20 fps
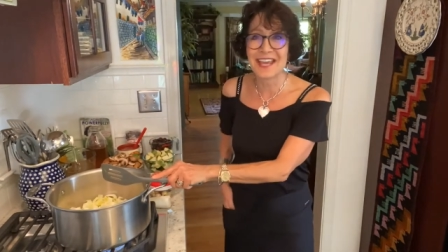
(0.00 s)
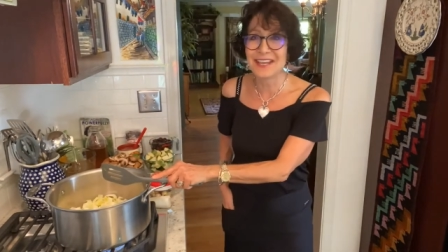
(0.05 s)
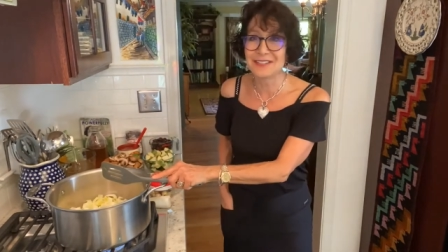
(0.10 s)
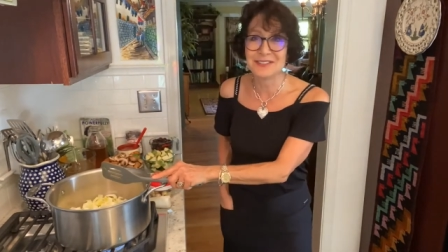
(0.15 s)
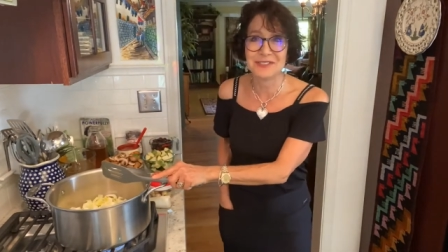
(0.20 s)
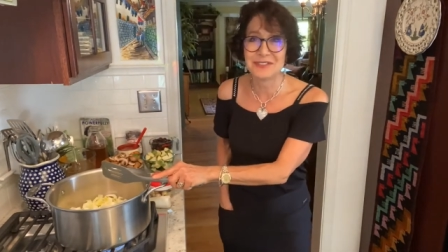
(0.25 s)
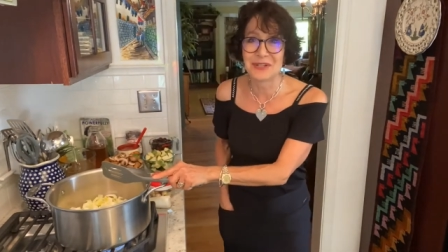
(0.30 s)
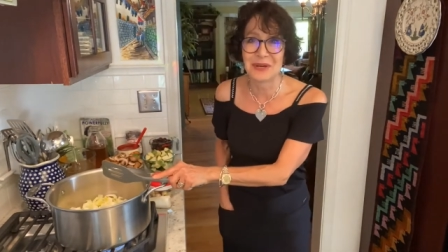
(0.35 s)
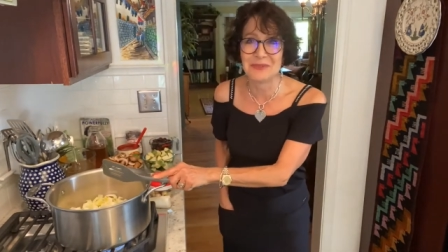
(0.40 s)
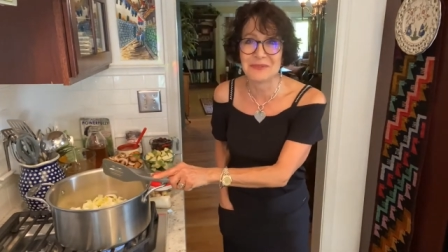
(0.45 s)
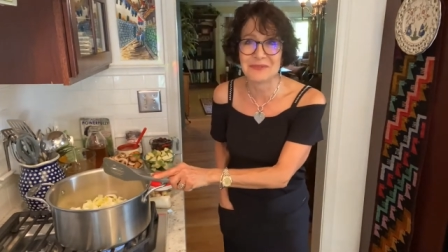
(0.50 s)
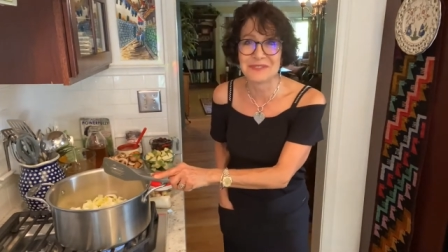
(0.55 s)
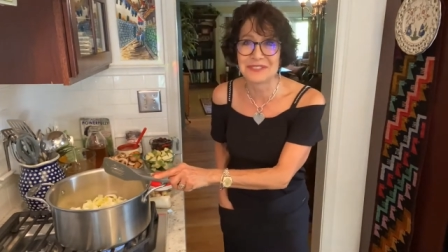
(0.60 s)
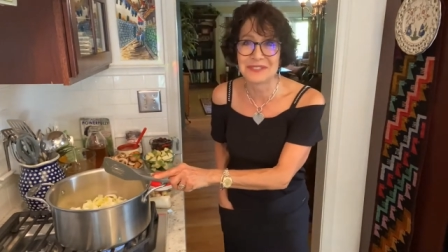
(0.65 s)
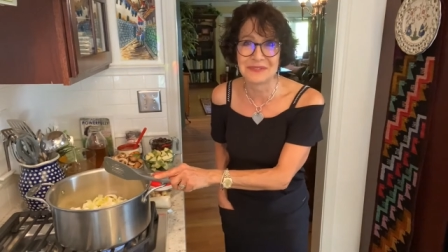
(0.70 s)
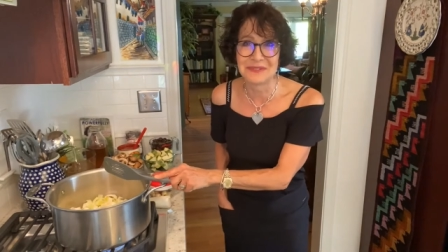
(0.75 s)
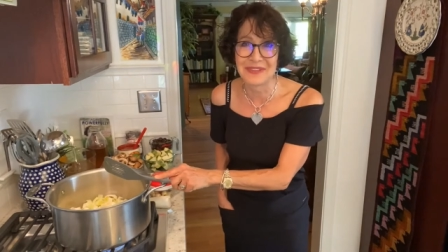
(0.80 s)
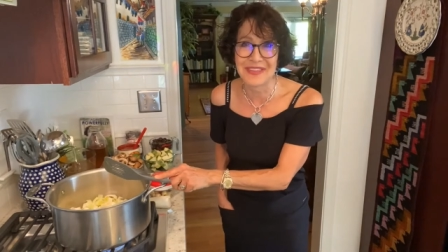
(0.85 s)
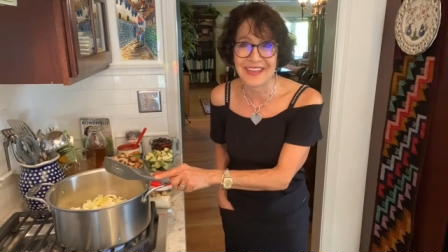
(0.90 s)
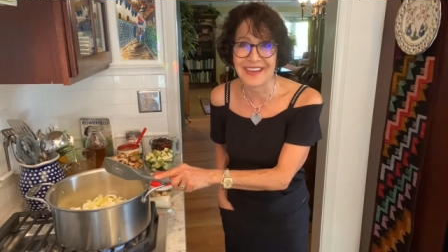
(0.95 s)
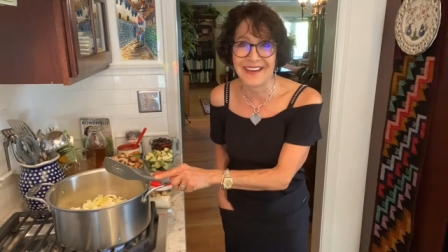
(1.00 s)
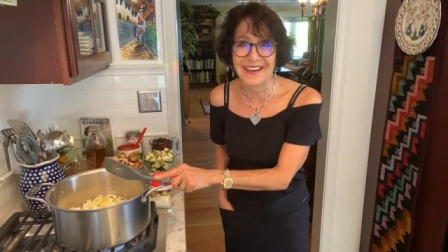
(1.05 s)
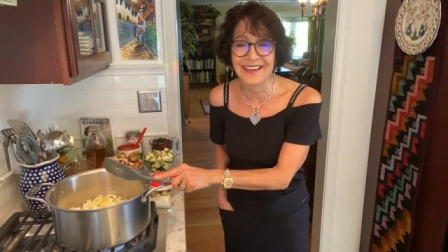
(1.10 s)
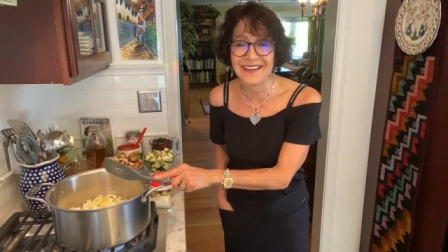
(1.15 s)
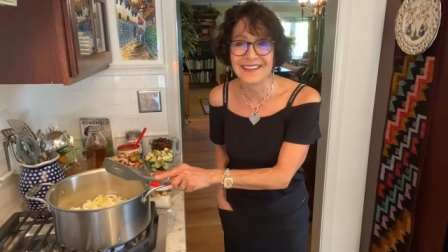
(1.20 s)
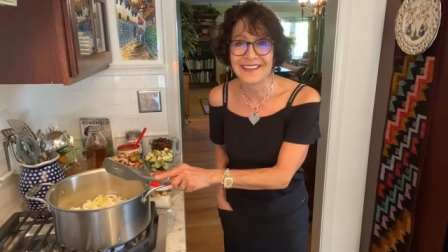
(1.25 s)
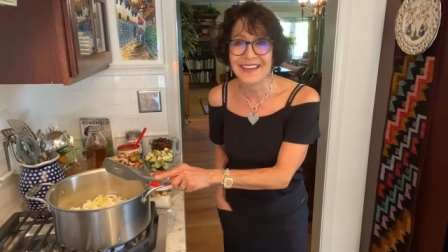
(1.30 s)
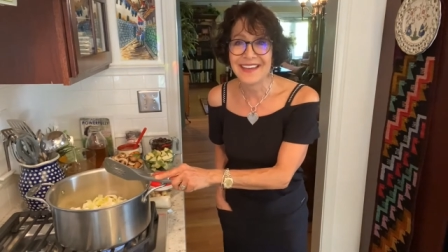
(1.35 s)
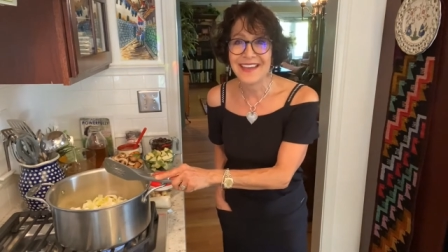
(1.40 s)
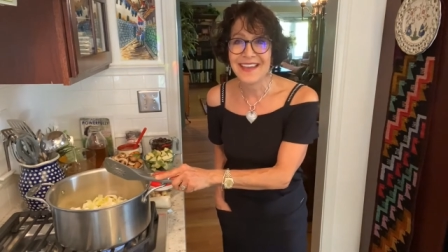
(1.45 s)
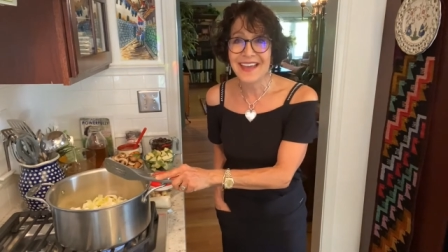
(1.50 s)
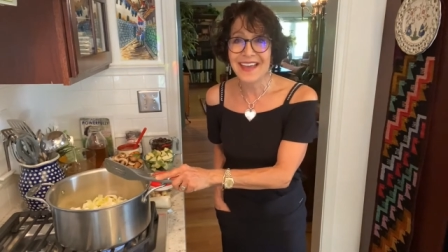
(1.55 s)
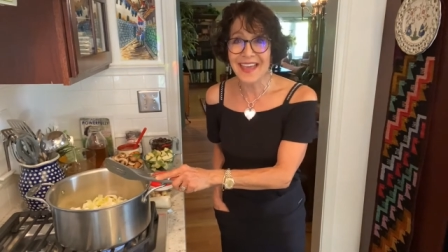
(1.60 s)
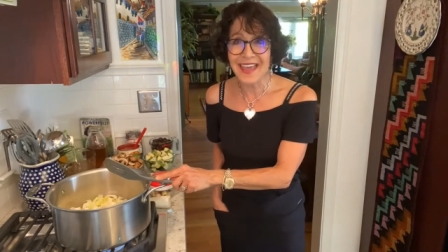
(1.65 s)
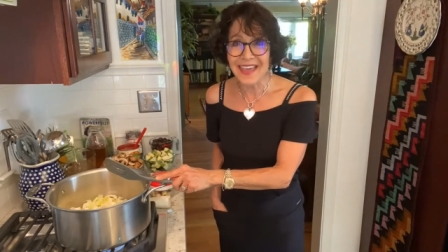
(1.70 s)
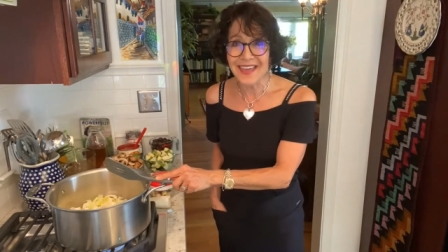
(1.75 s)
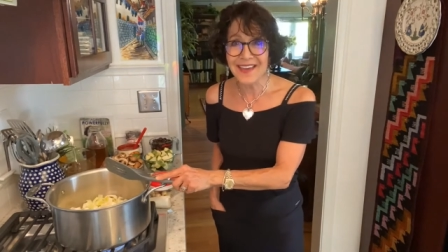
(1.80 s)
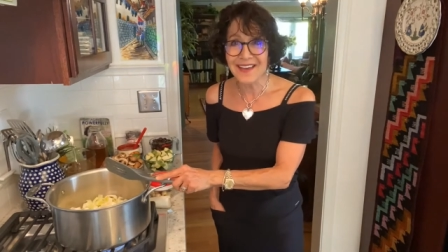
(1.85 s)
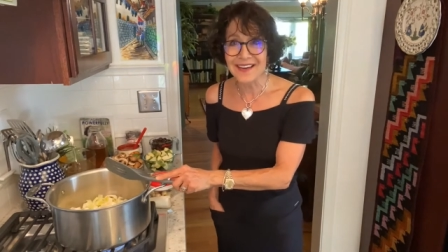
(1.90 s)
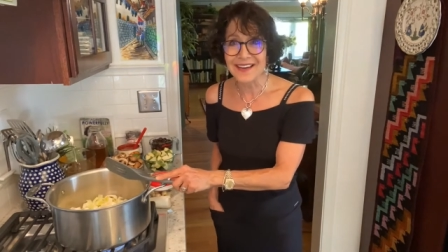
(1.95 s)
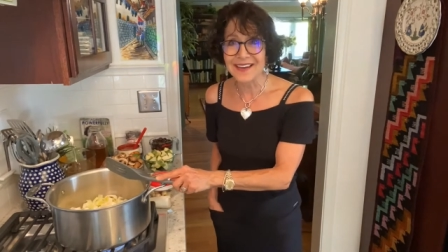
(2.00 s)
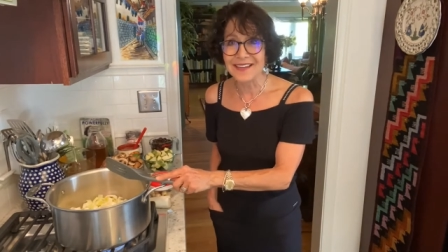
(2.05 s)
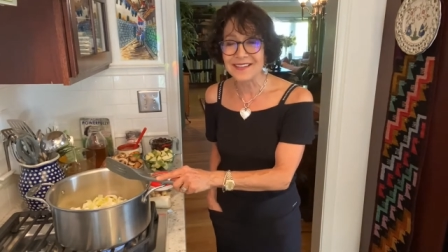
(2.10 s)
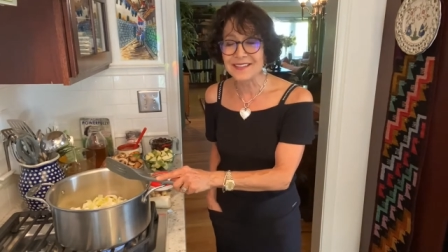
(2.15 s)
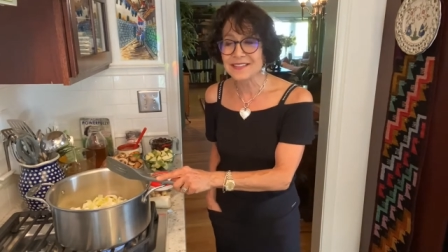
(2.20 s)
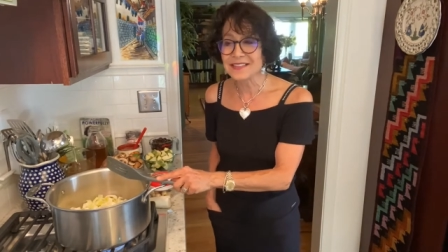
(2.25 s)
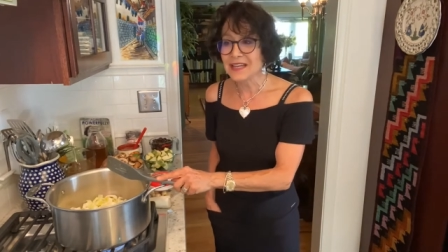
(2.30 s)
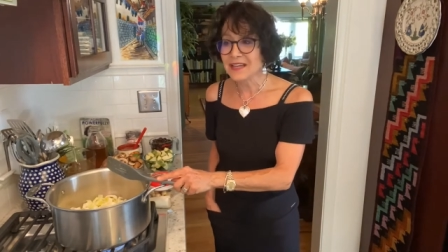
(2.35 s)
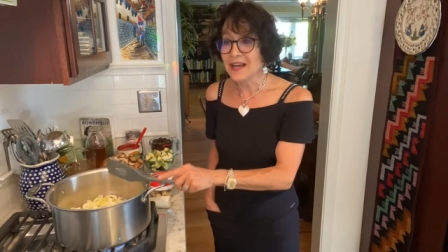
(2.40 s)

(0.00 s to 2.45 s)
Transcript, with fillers: and don't do that. And